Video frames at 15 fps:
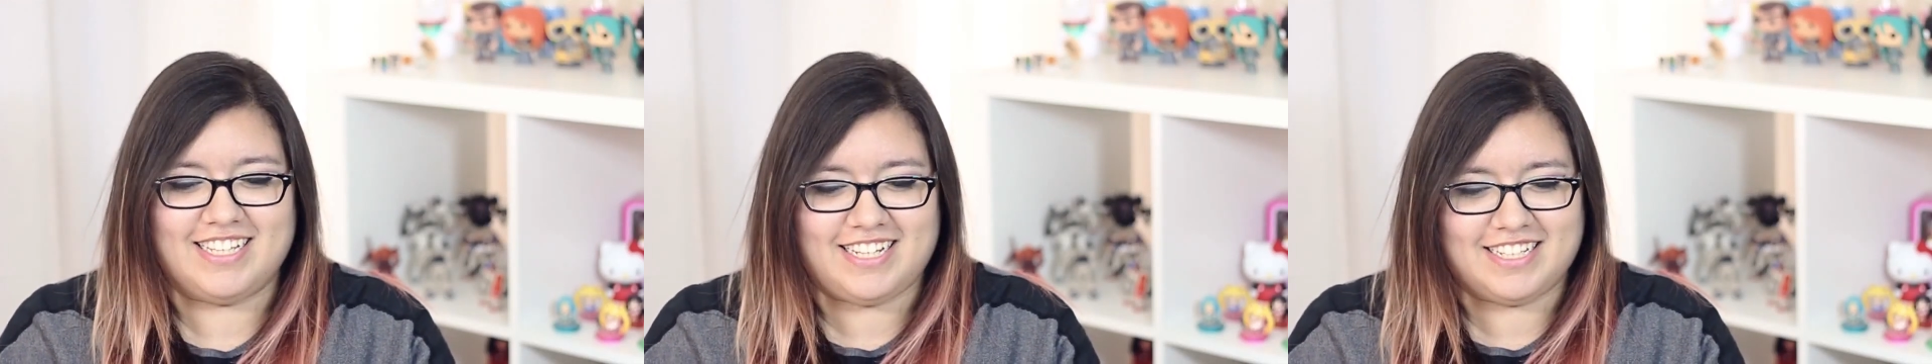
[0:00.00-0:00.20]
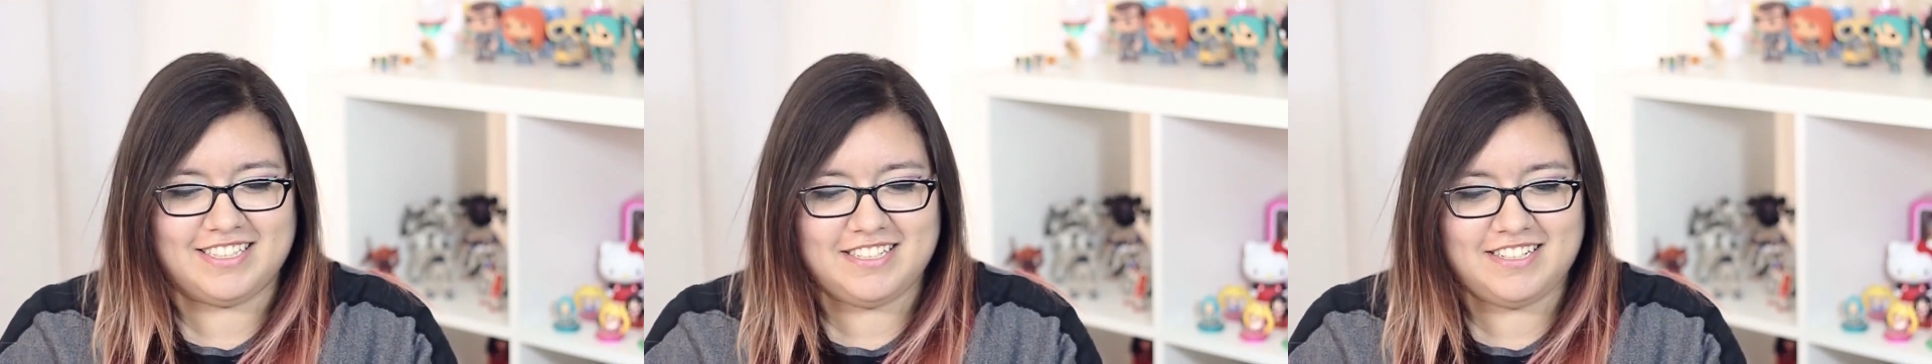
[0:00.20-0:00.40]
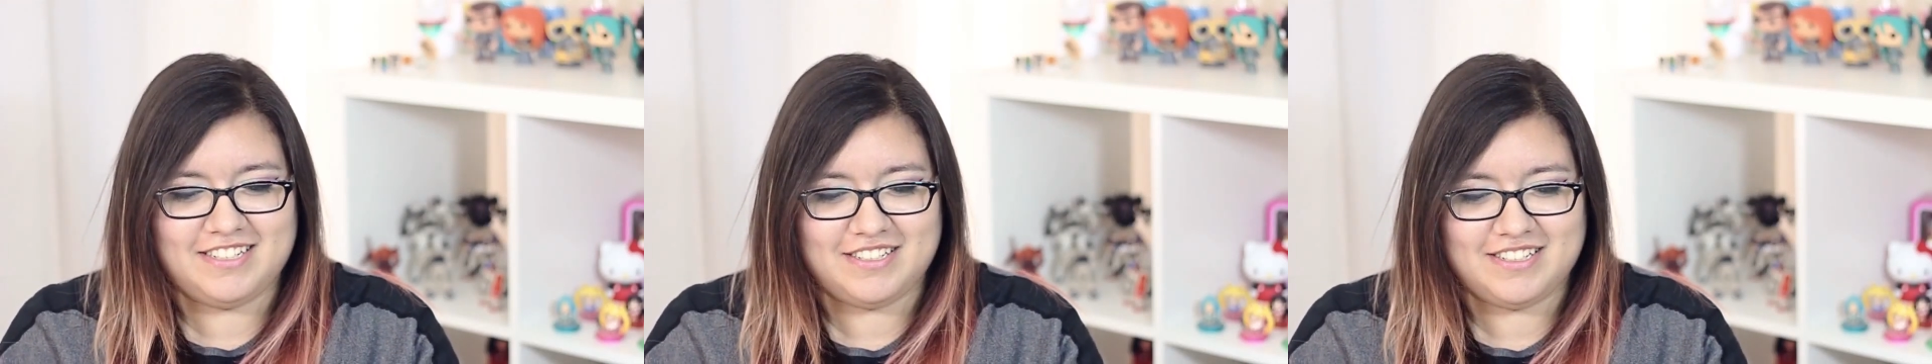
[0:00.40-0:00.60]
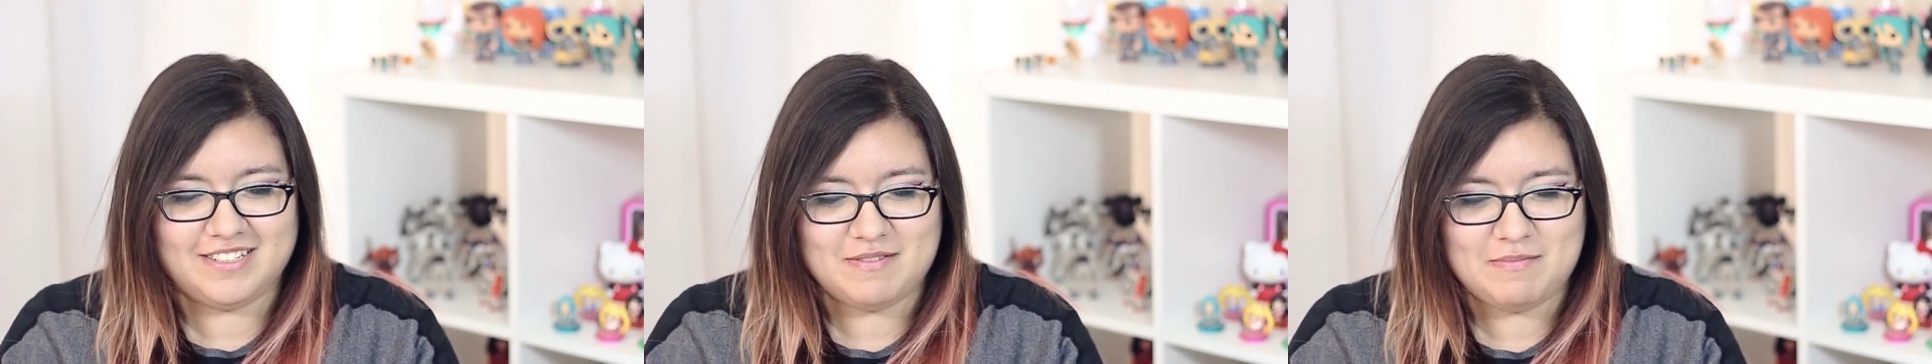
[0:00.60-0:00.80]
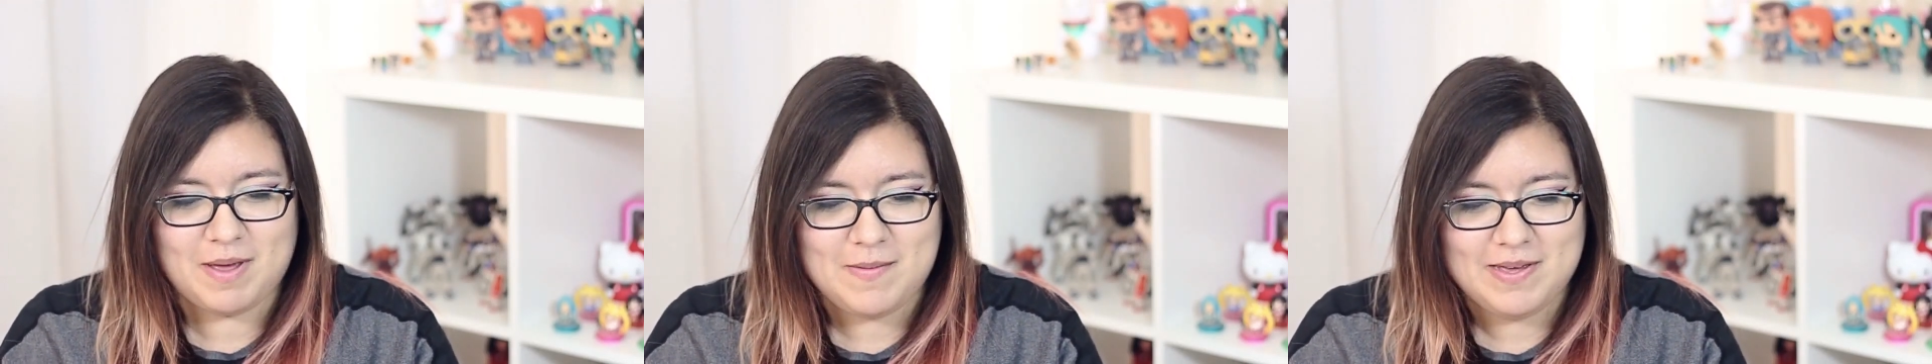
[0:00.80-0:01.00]
like a
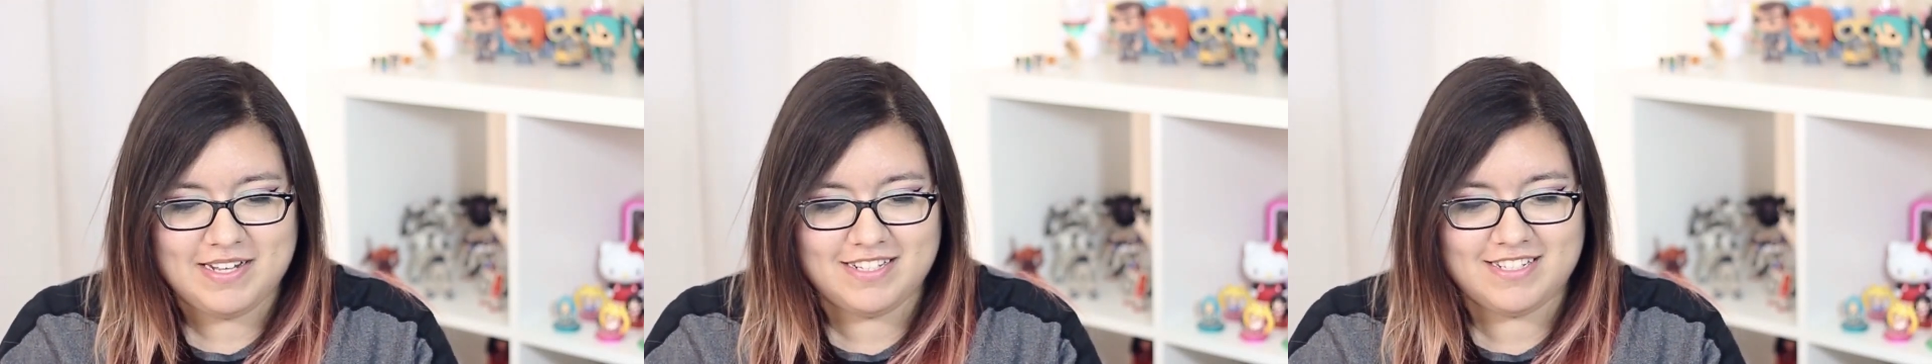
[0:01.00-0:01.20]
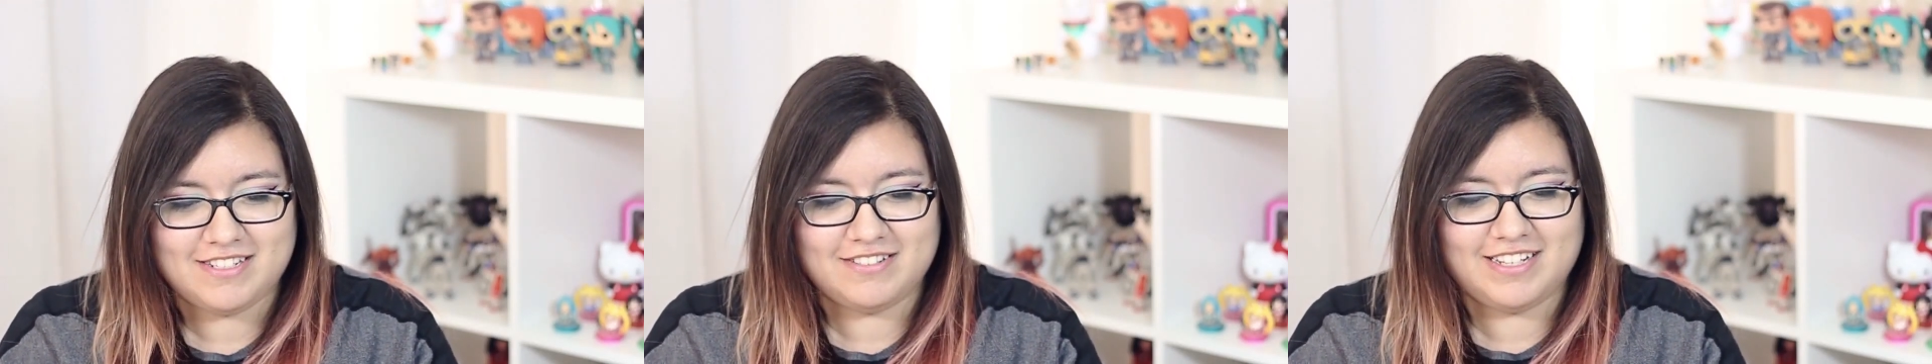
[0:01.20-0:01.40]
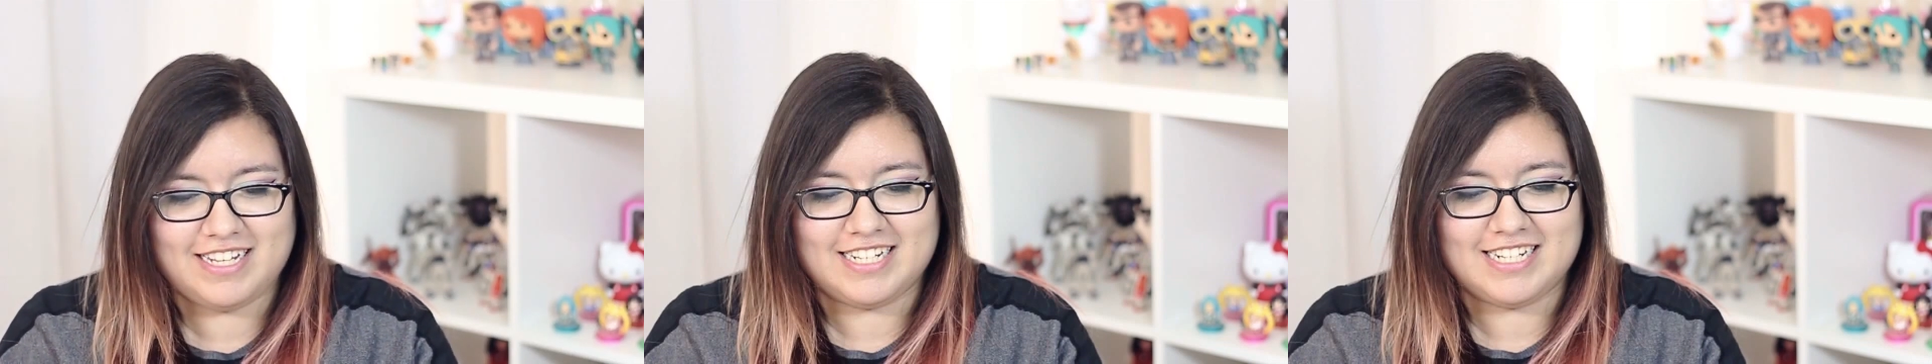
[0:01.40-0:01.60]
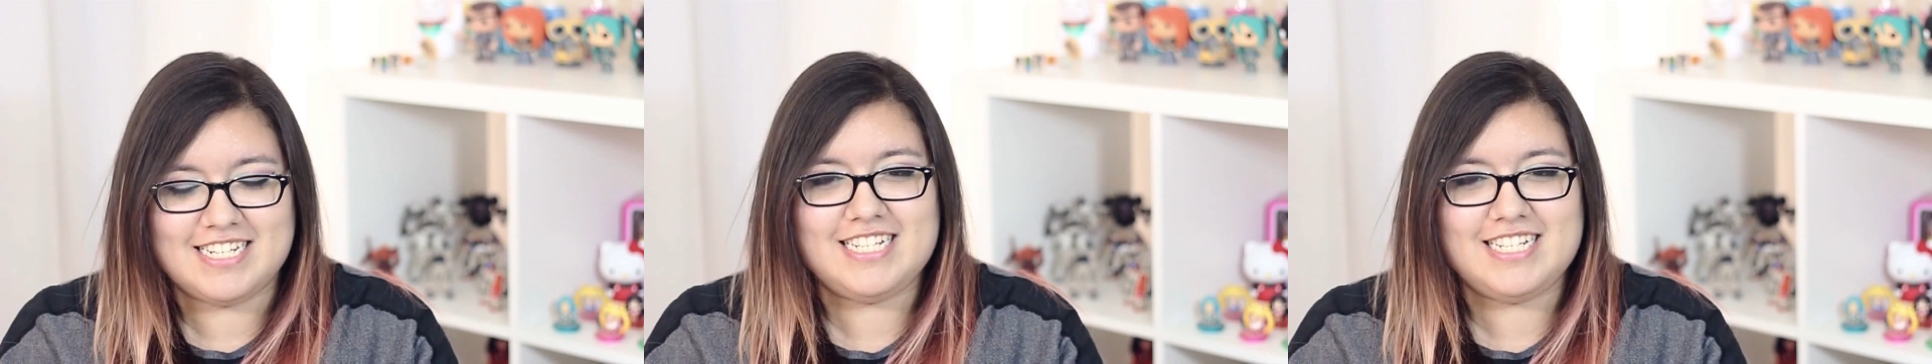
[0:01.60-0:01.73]
little, maybe I'll do like a